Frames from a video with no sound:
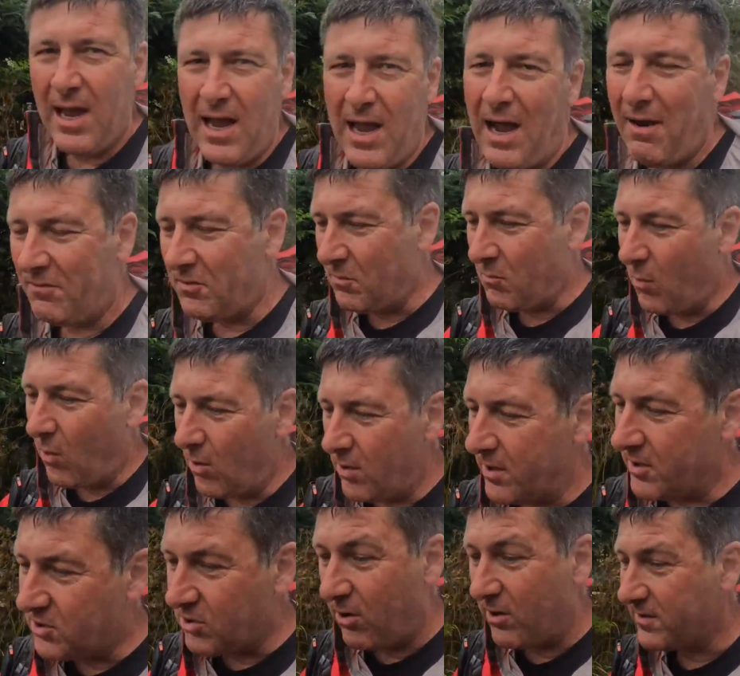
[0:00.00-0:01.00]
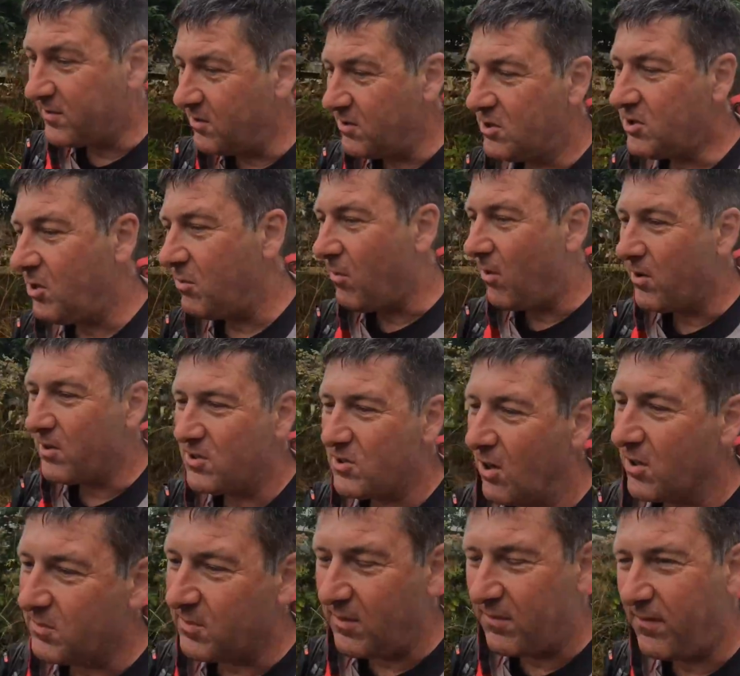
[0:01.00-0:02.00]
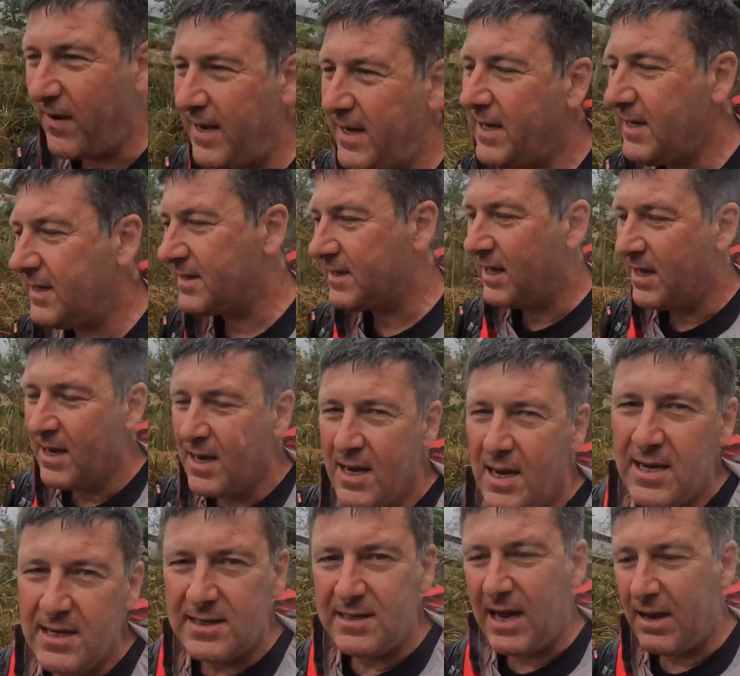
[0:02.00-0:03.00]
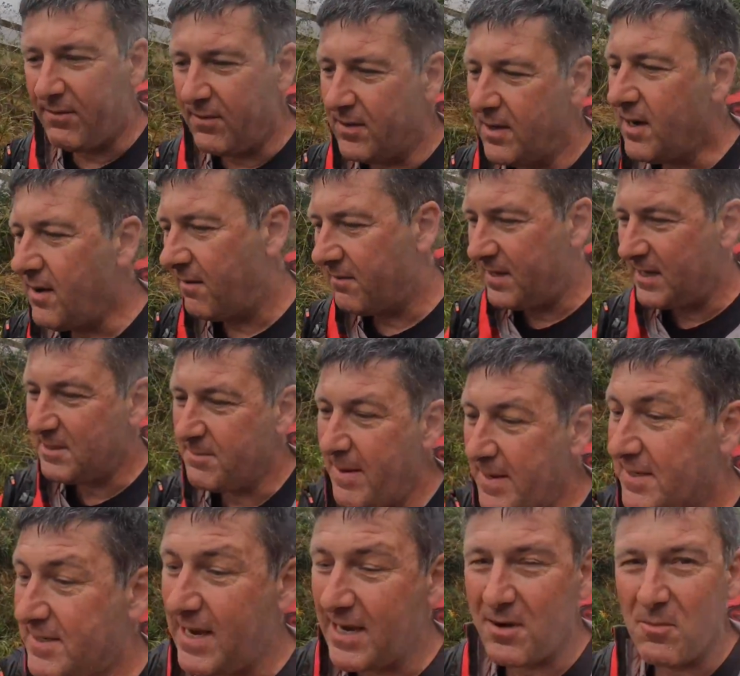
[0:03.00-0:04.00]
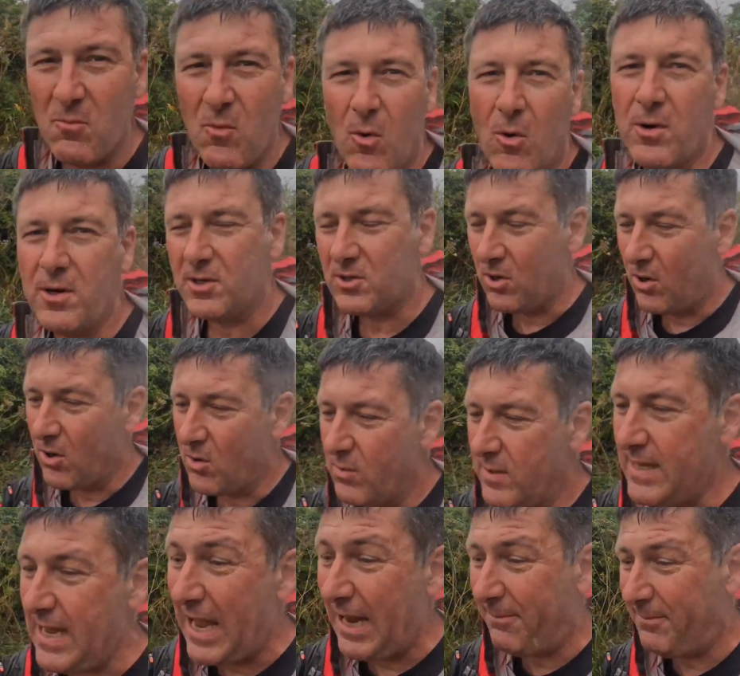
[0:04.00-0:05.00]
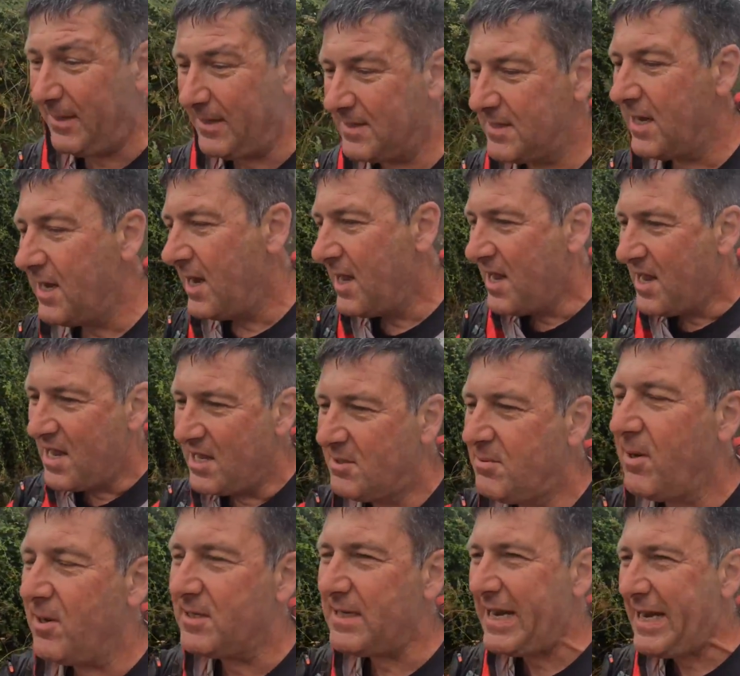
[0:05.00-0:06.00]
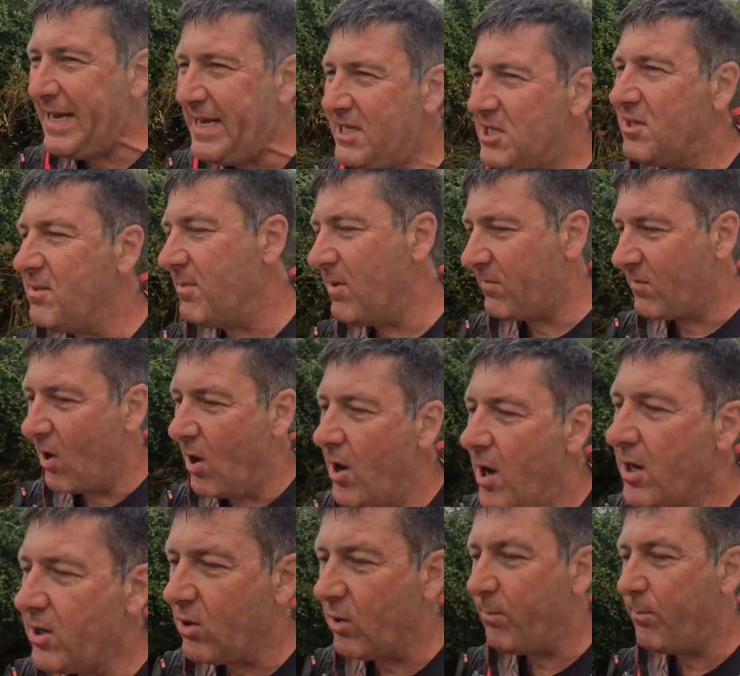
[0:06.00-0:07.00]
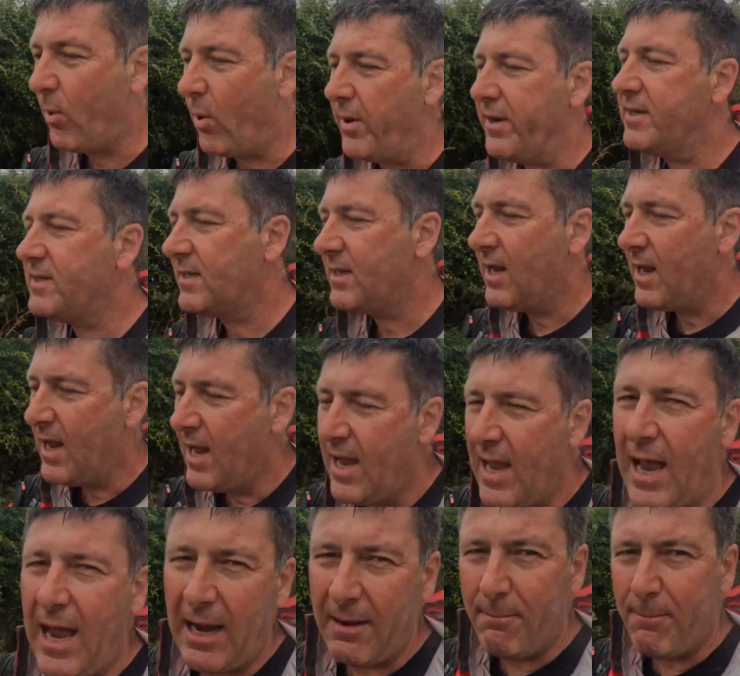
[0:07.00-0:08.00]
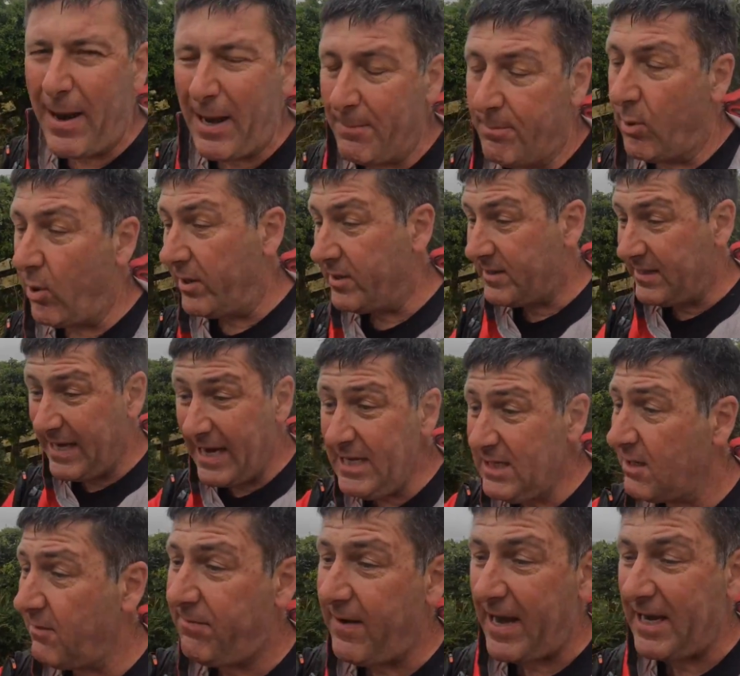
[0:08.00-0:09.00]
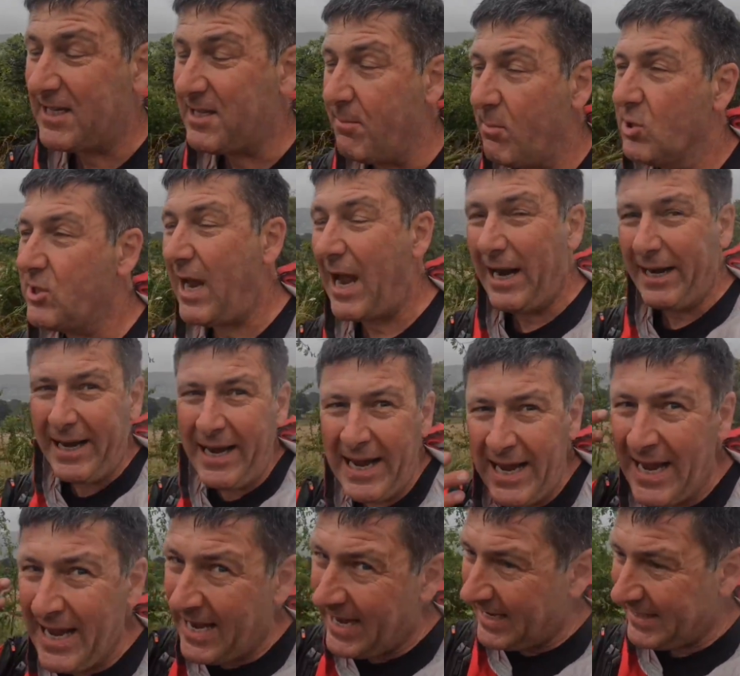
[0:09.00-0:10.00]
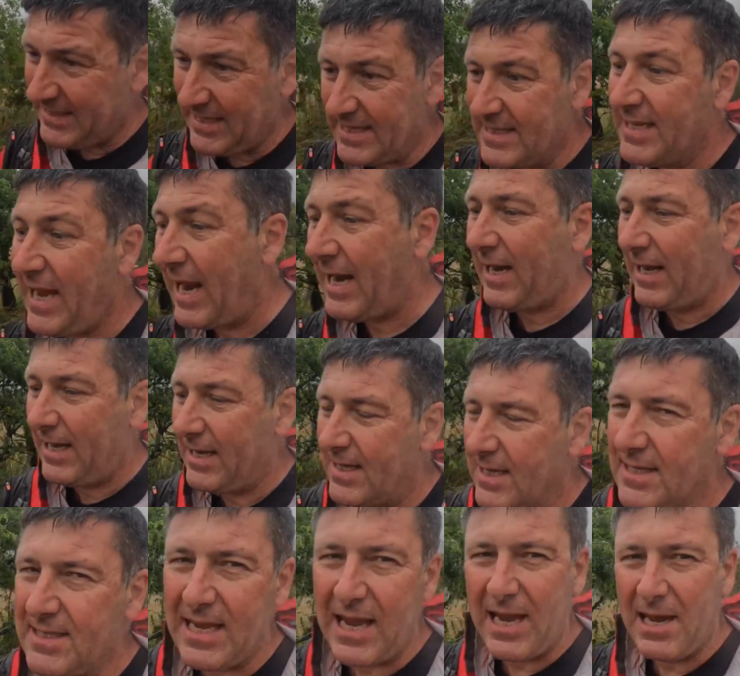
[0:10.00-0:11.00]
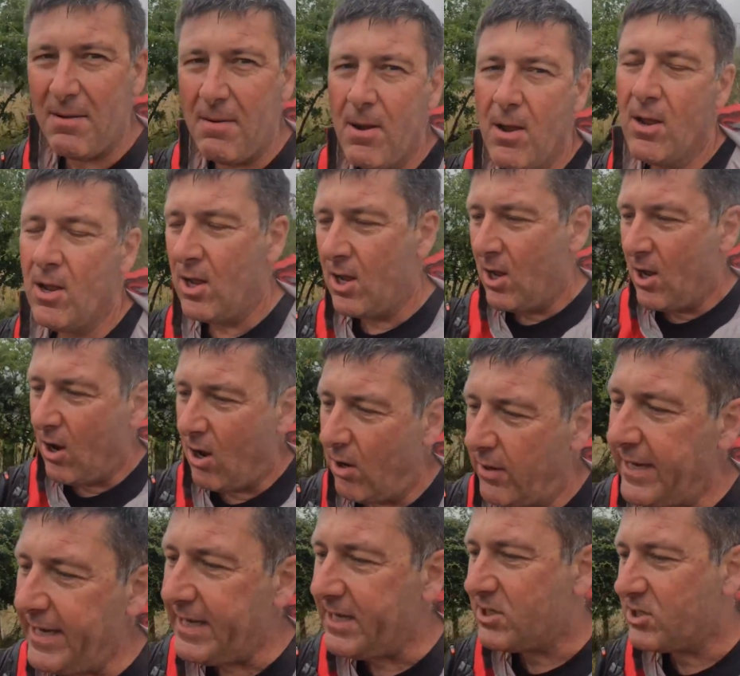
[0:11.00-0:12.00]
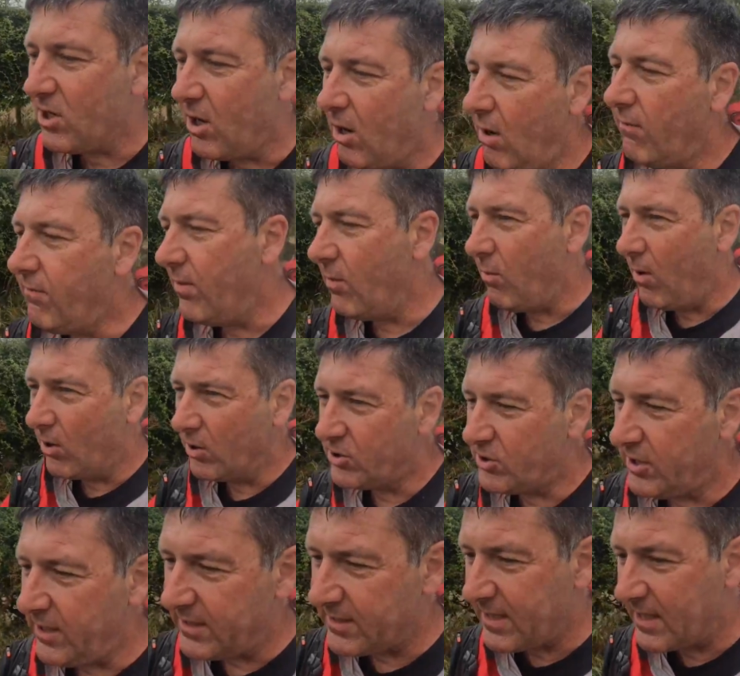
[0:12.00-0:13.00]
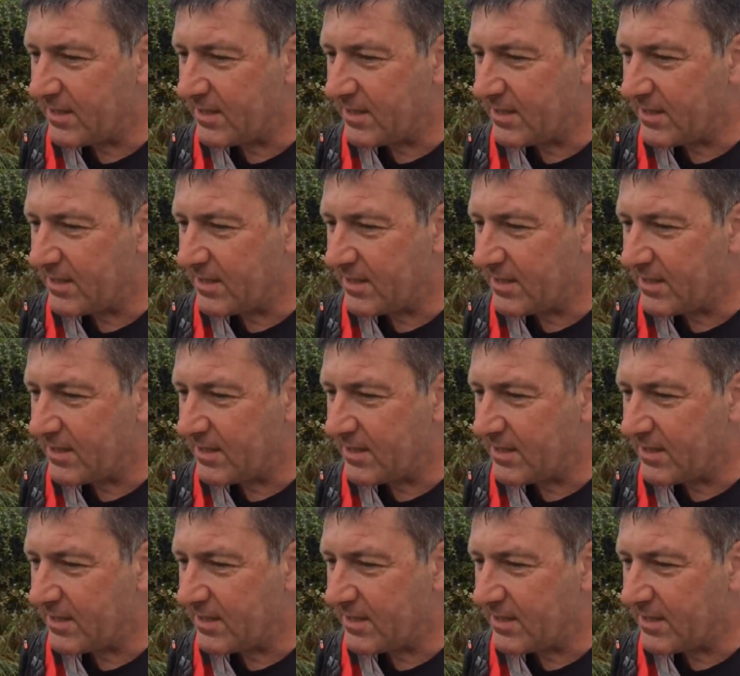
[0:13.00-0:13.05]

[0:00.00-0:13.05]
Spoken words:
I've done walking talks, done 2 walking talks with the Fenix, 7. This is my second walking talk with the Epix, and to be honest, each of them have got good points and bad points. The interface, I must add, is exactly the same on each of the watches.